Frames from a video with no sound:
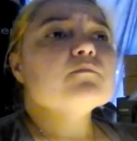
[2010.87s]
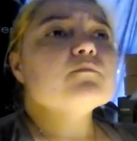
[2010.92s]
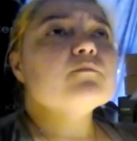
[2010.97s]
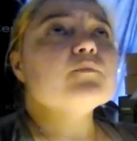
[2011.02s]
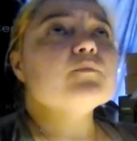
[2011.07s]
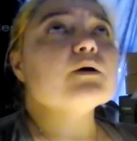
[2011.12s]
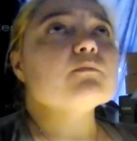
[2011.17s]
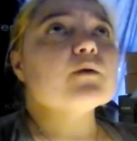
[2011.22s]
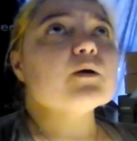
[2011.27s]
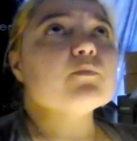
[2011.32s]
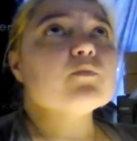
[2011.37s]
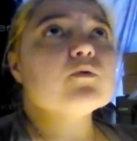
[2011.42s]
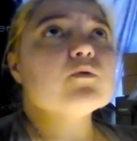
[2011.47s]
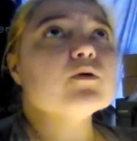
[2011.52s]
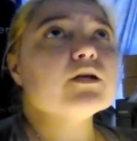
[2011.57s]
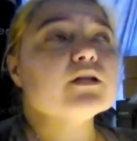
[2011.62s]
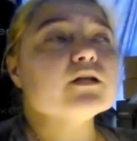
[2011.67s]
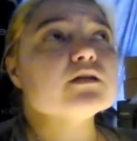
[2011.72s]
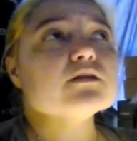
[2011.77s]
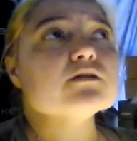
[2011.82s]
But my
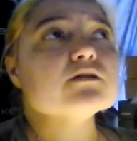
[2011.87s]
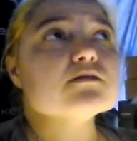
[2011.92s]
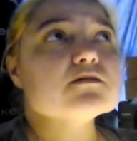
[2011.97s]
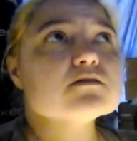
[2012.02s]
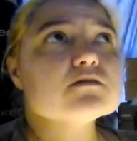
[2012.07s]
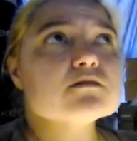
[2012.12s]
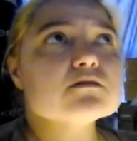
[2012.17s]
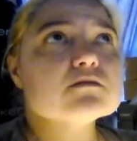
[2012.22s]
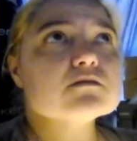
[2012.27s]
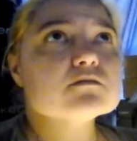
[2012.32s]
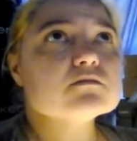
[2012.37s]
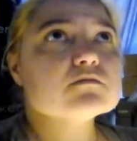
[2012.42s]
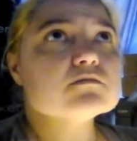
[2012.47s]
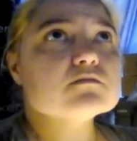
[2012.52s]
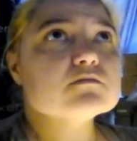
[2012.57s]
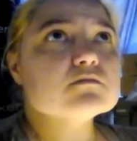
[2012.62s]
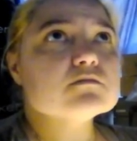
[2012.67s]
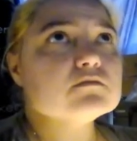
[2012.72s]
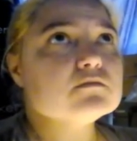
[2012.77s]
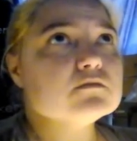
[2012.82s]
point is,
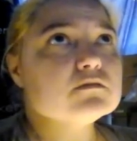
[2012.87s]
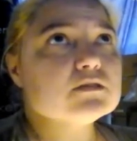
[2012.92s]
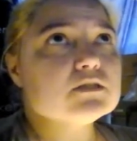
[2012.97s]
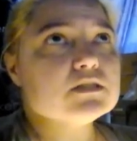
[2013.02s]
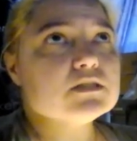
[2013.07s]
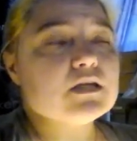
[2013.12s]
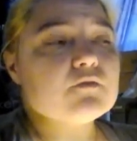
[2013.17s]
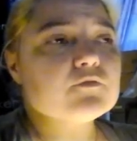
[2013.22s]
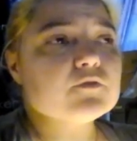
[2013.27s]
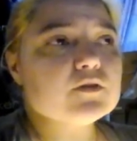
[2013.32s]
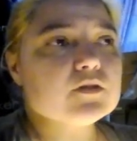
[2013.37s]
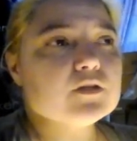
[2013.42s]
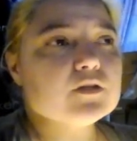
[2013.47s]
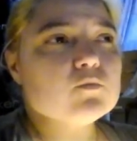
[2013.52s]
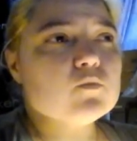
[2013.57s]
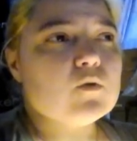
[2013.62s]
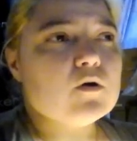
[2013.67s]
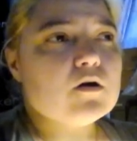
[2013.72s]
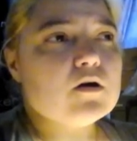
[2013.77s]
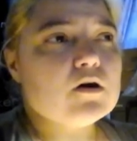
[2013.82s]
definitely
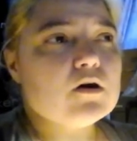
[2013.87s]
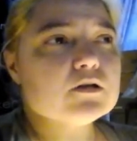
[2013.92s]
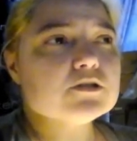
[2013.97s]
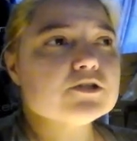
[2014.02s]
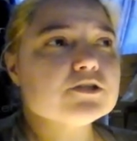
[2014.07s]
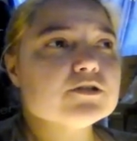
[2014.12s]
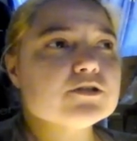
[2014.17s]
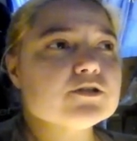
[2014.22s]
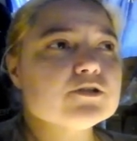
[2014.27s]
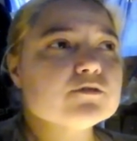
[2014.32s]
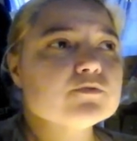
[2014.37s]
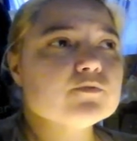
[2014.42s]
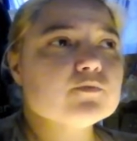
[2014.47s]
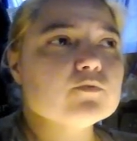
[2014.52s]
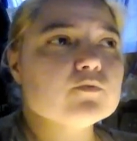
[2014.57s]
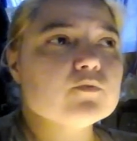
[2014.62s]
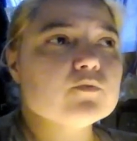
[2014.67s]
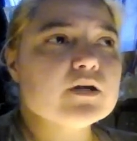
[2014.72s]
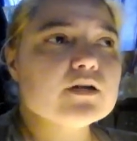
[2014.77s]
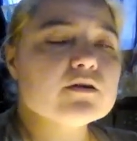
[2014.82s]
watch
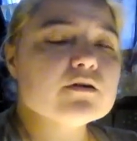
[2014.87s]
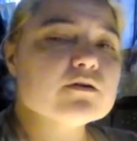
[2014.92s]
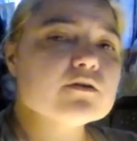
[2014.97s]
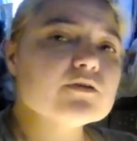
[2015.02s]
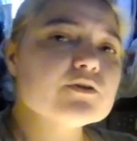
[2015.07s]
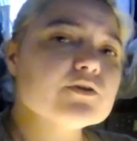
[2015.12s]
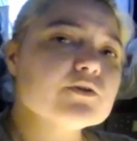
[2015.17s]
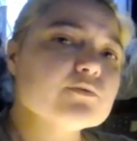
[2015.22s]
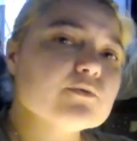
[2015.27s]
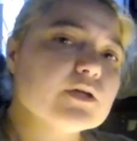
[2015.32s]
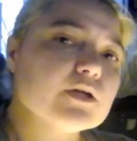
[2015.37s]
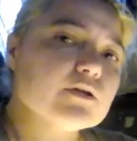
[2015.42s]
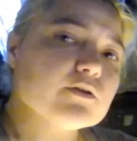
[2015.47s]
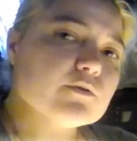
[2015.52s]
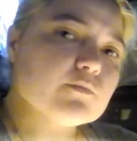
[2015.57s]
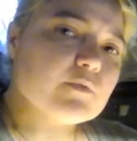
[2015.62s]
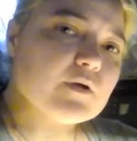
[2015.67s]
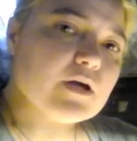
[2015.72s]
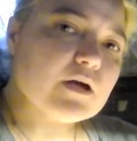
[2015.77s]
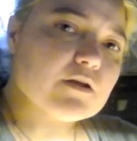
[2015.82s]
where you get
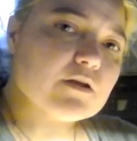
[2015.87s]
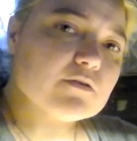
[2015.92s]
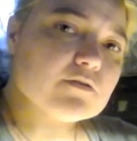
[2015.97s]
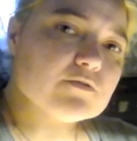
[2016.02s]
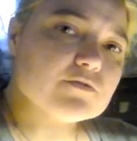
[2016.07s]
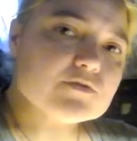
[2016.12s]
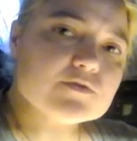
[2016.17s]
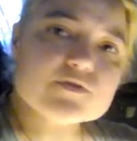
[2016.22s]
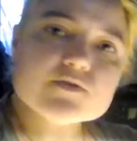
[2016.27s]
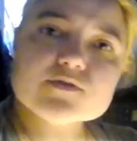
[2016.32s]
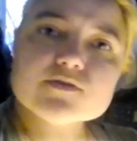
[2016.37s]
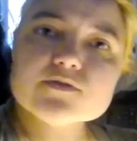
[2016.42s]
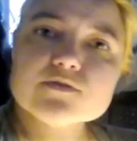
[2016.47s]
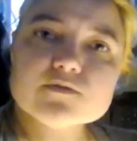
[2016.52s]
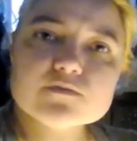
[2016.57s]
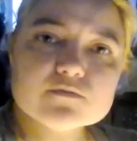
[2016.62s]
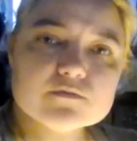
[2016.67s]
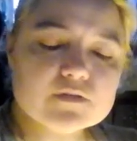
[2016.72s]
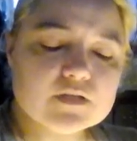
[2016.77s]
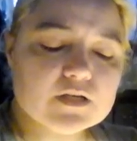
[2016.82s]
your patterns.